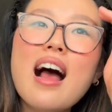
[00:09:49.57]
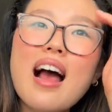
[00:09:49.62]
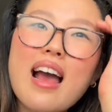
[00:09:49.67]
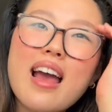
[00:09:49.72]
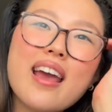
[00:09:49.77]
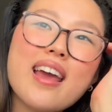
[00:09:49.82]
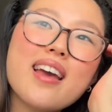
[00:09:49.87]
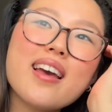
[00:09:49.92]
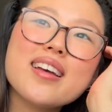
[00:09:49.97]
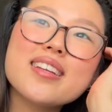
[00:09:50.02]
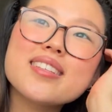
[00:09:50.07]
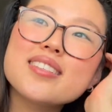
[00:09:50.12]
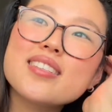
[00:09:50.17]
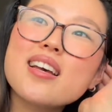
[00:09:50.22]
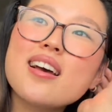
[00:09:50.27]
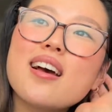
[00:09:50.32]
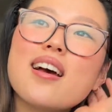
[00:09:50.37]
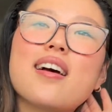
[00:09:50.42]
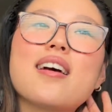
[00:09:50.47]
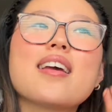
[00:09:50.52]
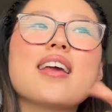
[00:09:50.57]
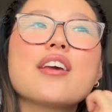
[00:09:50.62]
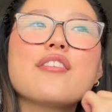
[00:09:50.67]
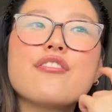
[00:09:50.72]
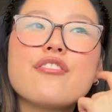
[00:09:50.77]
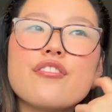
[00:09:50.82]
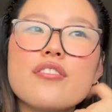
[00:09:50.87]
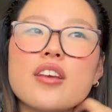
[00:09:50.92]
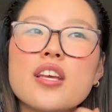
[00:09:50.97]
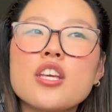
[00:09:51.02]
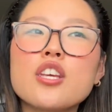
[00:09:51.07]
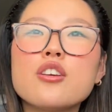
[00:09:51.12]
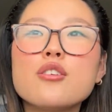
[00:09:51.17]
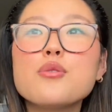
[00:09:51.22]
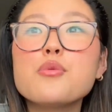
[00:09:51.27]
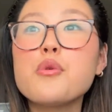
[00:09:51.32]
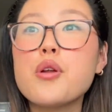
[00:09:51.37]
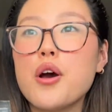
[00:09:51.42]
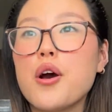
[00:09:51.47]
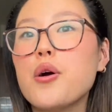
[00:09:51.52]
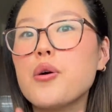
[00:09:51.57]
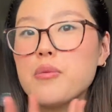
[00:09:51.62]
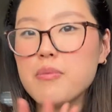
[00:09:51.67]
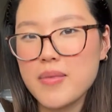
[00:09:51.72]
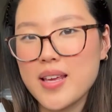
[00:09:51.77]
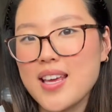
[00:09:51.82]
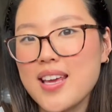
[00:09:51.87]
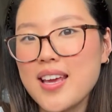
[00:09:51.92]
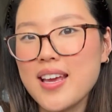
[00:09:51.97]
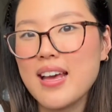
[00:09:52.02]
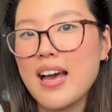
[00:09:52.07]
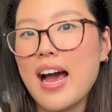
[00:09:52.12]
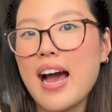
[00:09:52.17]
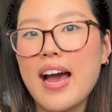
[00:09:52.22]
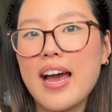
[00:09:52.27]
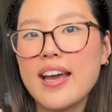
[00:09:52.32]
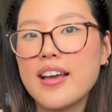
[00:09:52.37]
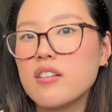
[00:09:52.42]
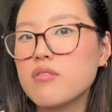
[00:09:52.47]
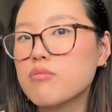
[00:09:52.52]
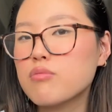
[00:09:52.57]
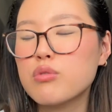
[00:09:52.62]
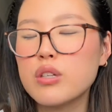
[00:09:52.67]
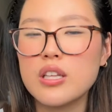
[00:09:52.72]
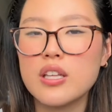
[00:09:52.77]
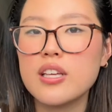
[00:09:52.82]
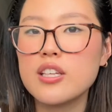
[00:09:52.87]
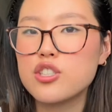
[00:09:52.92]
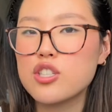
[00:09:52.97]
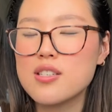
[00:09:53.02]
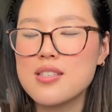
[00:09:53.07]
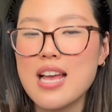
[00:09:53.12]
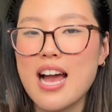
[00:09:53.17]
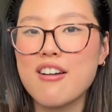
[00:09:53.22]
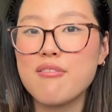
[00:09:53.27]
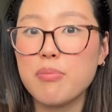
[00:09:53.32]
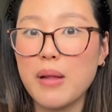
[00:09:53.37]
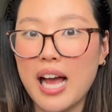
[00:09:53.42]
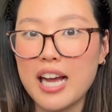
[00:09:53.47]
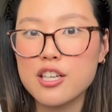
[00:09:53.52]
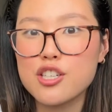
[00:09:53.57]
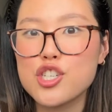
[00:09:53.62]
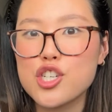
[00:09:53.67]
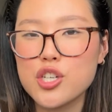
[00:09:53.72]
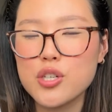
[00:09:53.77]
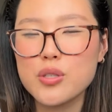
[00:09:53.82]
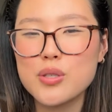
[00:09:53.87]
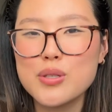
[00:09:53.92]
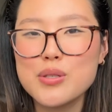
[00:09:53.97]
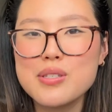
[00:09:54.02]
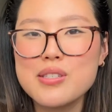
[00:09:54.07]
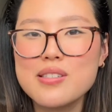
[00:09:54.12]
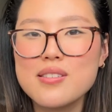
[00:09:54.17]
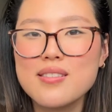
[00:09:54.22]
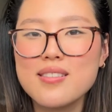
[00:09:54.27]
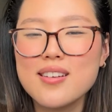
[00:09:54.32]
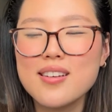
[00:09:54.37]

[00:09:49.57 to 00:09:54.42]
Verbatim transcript: And if you know me, I really just have black shoes,